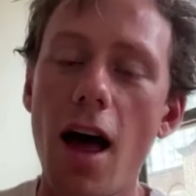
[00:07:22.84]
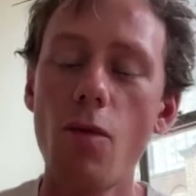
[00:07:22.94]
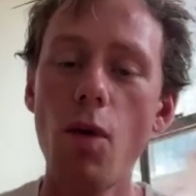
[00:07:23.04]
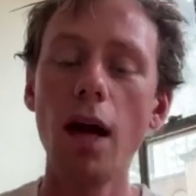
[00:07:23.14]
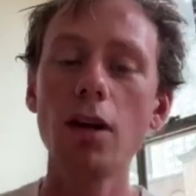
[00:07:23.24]
a
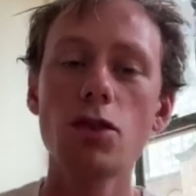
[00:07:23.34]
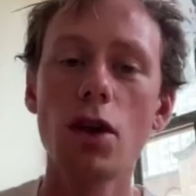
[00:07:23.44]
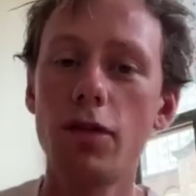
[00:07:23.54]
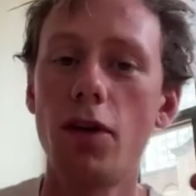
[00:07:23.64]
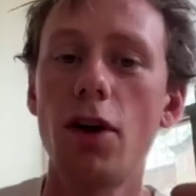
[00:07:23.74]
wide
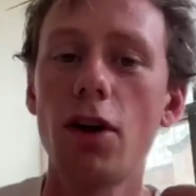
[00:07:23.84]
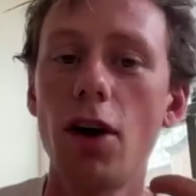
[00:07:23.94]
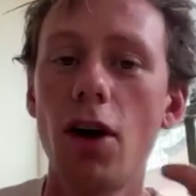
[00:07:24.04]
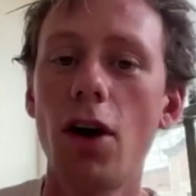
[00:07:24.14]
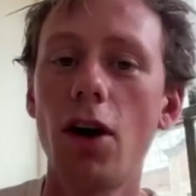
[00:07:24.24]
shot of her
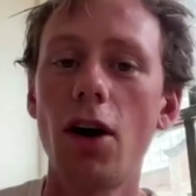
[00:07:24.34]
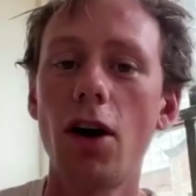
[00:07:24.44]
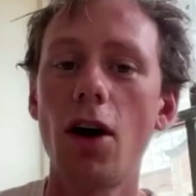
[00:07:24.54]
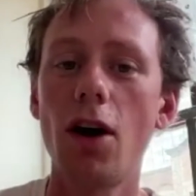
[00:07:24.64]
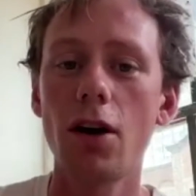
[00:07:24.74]

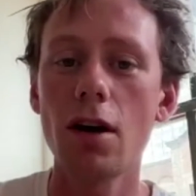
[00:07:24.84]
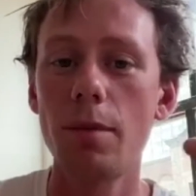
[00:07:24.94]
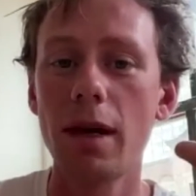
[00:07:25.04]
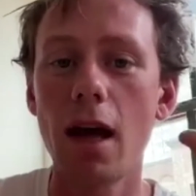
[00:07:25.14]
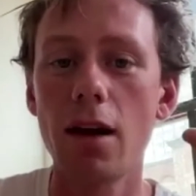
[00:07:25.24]

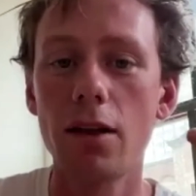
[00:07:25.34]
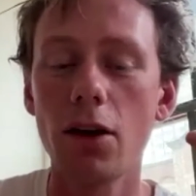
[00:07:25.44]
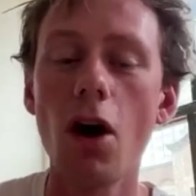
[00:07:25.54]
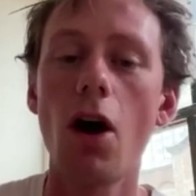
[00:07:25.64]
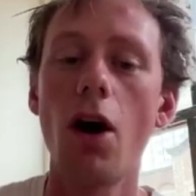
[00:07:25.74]
coming out of the
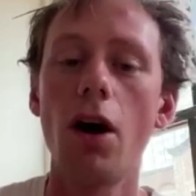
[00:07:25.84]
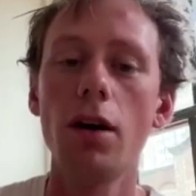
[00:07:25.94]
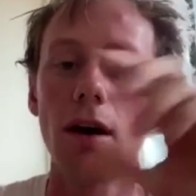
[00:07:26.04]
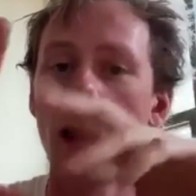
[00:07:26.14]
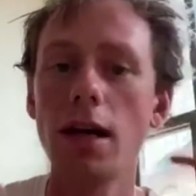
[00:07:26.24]

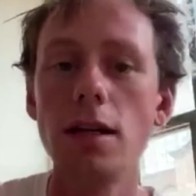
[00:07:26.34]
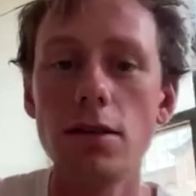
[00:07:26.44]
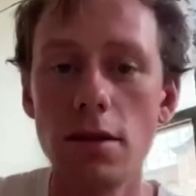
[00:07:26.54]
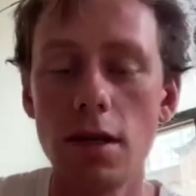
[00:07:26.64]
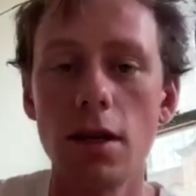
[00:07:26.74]
car. I need to
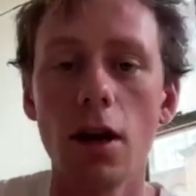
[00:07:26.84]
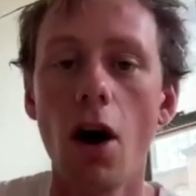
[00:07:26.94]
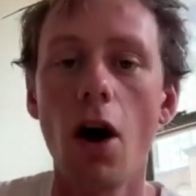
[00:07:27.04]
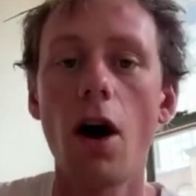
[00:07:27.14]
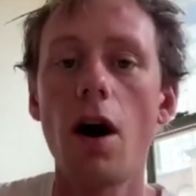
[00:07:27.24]
see the
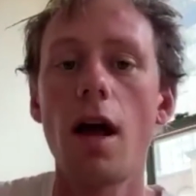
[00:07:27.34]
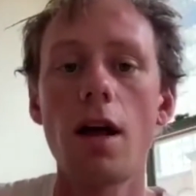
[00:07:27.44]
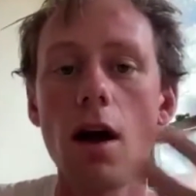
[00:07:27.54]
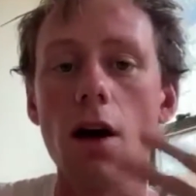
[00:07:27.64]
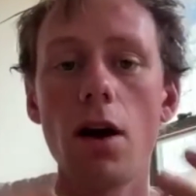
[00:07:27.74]
car and
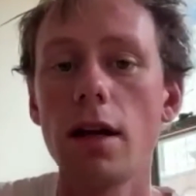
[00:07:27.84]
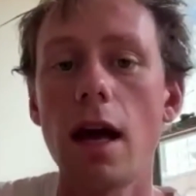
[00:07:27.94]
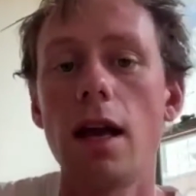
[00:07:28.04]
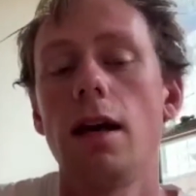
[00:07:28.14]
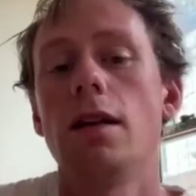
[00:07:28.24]
her
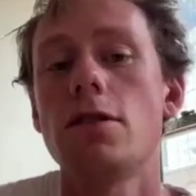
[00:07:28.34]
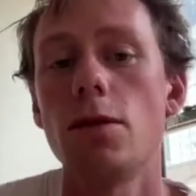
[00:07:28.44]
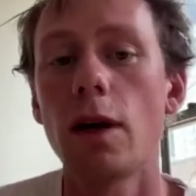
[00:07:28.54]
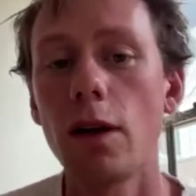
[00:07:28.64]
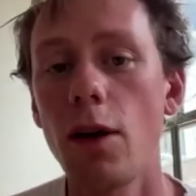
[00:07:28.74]
getting into
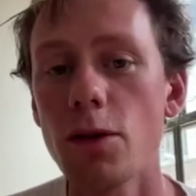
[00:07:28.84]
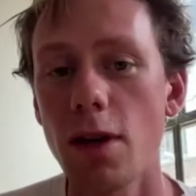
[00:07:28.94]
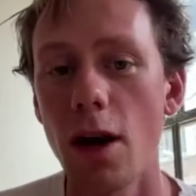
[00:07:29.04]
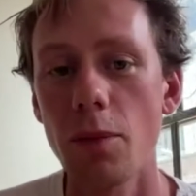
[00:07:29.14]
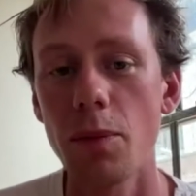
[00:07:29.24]
a
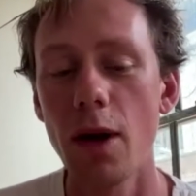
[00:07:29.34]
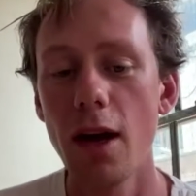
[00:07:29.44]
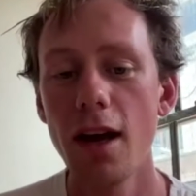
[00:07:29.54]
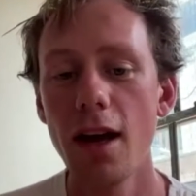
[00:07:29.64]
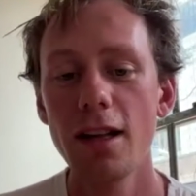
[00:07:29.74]
close-up.
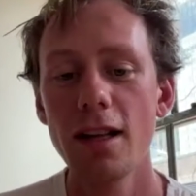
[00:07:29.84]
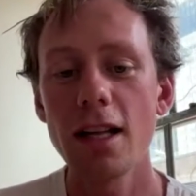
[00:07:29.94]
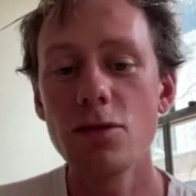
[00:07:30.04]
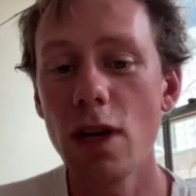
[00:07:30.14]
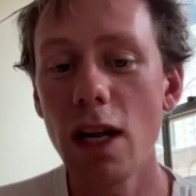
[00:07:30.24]

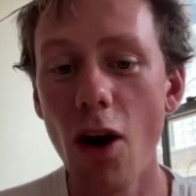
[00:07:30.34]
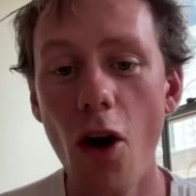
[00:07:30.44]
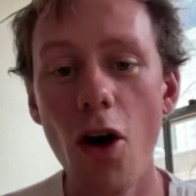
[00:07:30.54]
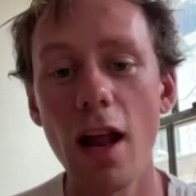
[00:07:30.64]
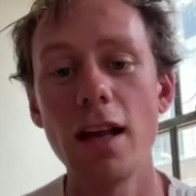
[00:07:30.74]
That's really
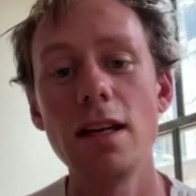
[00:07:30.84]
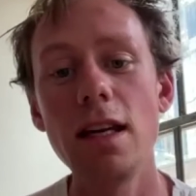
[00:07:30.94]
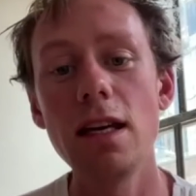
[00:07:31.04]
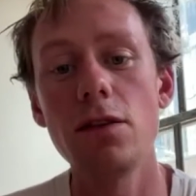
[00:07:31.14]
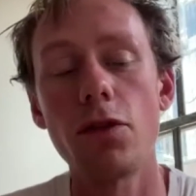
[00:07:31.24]
all I
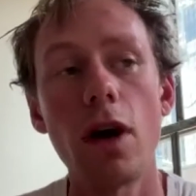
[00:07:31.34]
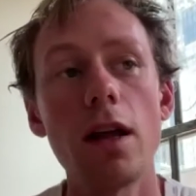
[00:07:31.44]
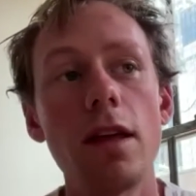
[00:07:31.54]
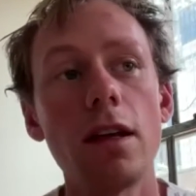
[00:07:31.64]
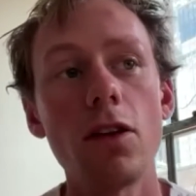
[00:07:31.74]
need for, I
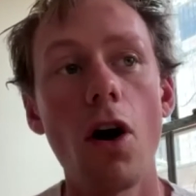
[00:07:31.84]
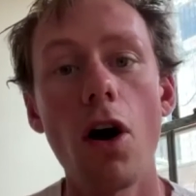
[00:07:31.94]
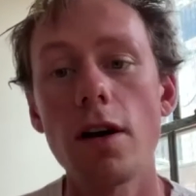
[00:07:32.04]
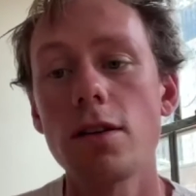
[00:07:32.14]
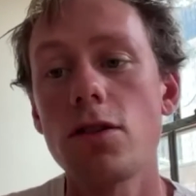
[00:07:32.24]
think, the
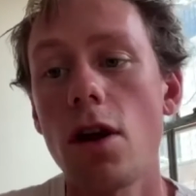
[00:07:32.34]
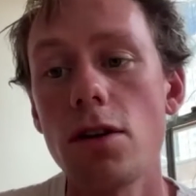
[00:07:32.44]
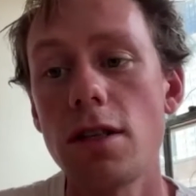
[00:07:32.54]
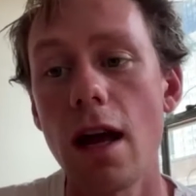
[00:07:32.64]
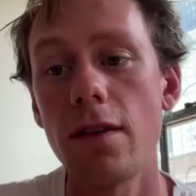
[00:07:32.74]
audience to
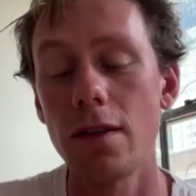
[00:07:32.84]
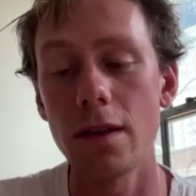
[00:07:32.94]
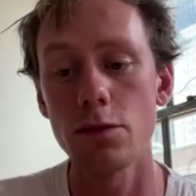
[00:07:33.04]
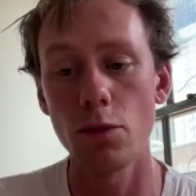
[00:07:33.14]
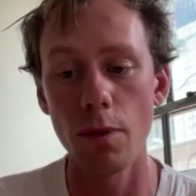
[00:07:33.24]
understand that
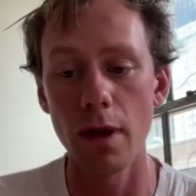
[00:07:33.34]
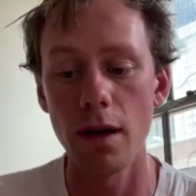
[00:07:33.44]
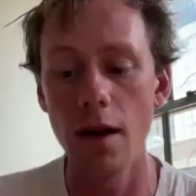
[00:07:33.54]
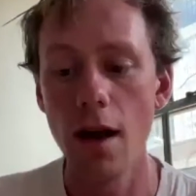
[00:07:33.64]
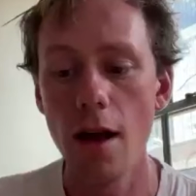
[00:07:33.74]
this
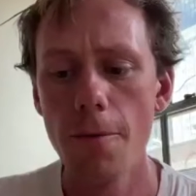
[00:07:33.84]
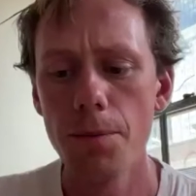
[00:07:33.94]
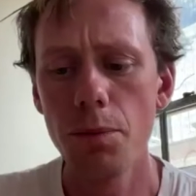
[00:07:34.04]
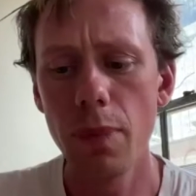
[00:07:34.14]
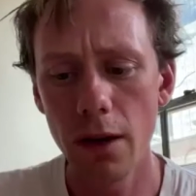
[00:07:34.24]
woman
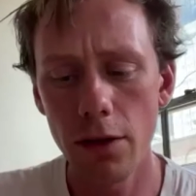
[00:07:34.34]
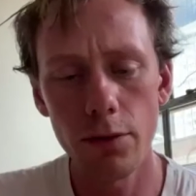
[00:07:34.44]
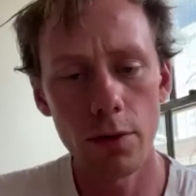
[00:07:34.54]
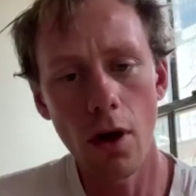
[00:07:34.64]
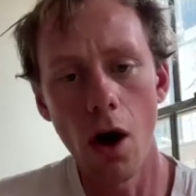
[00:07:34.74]
been
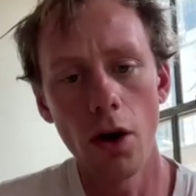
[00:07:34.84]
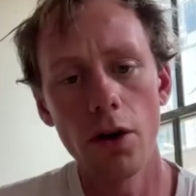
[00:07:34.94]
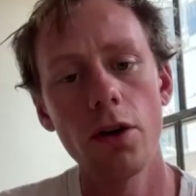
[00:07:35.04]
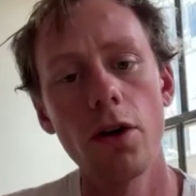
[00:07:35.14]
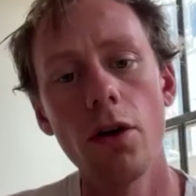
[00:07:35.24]
through a lot, you